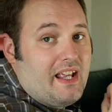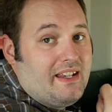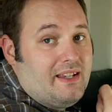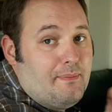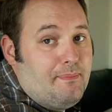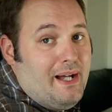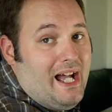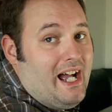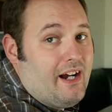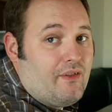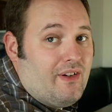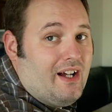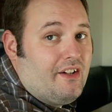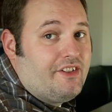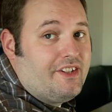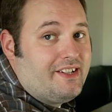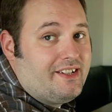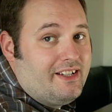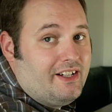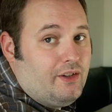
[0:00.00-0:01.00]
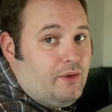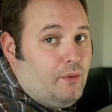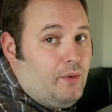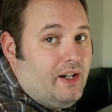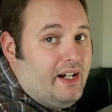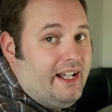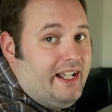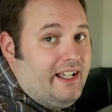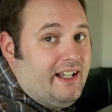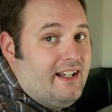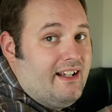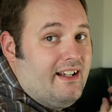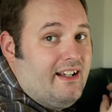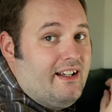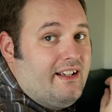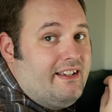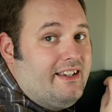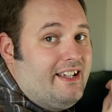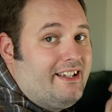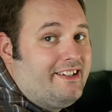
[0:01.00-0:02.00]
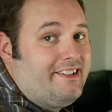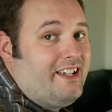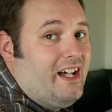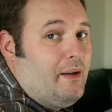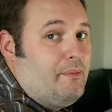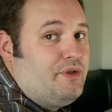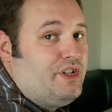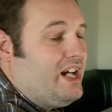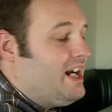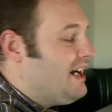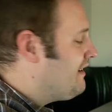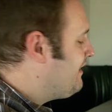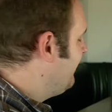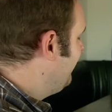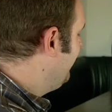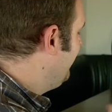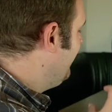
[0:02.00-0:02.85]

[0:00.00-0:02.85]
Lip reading: The background's still white, the subject